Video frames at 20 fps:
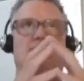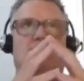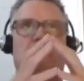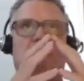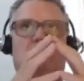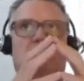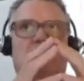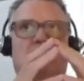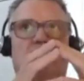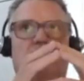
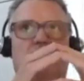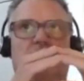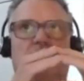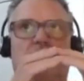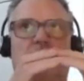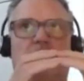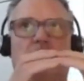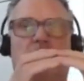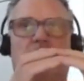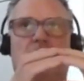When a
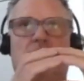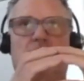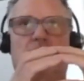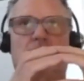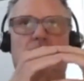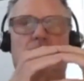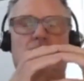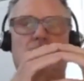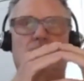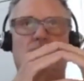
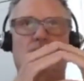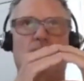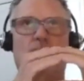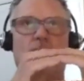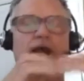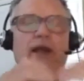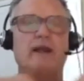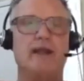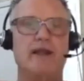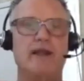spirit
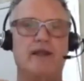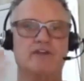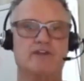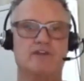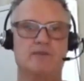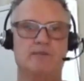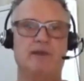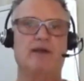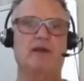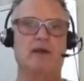
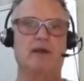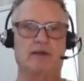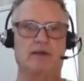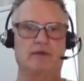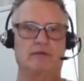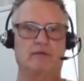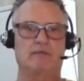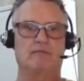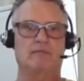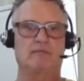being
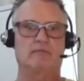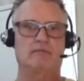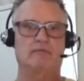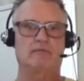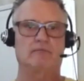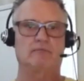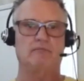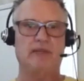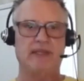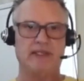enters
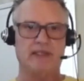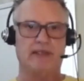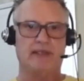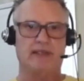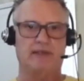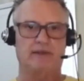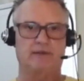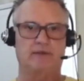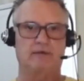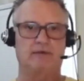your
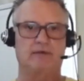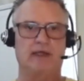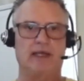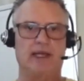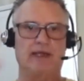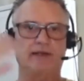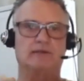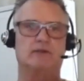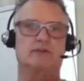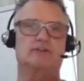body,
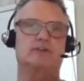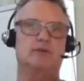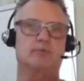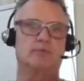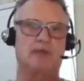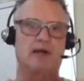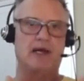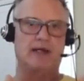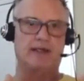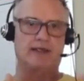
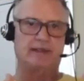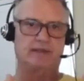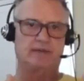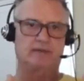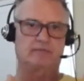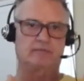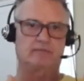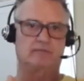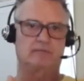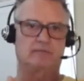that
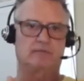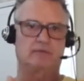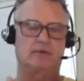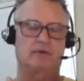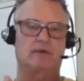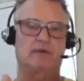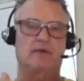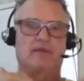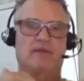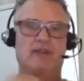
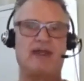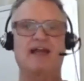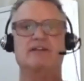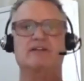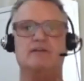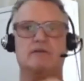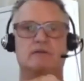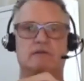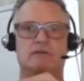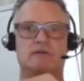spirit
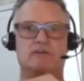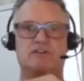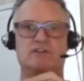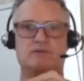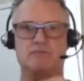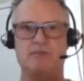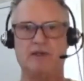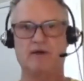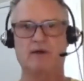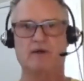
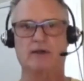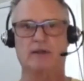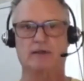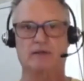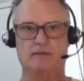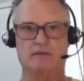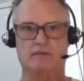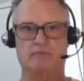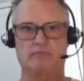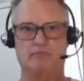being
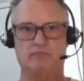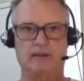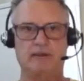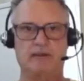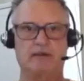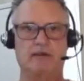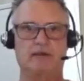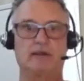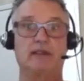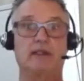gives
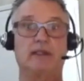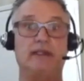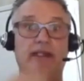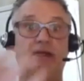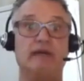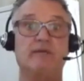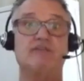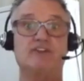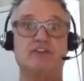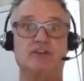you
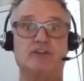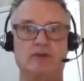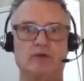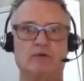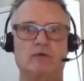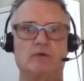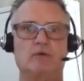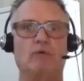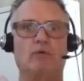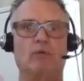what they
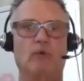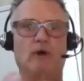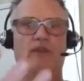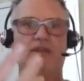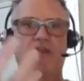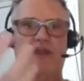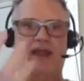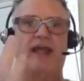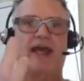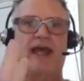have.
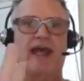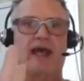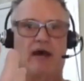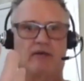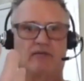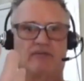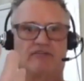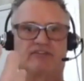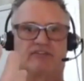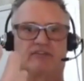
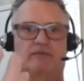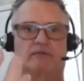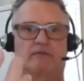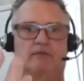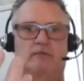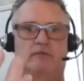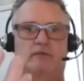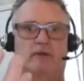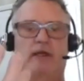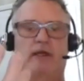And they
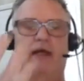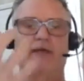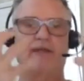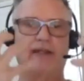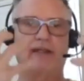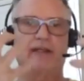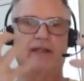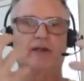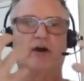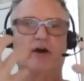can
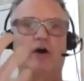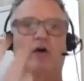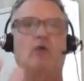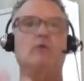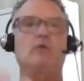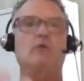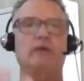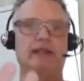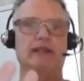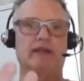only give
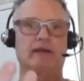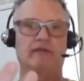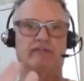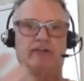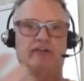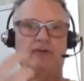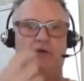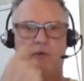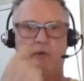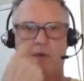you
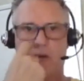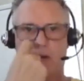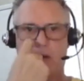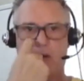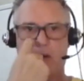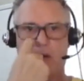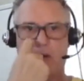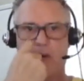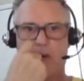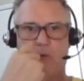what
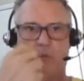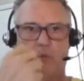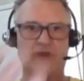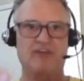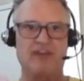they have.